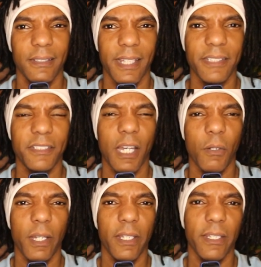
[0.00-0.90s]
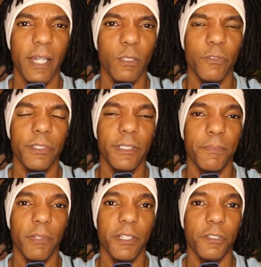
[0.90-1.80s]
that's how I got over the
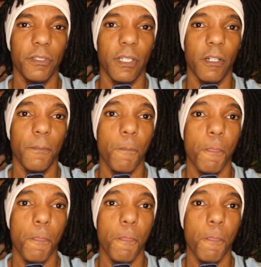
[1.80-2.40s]
depression there.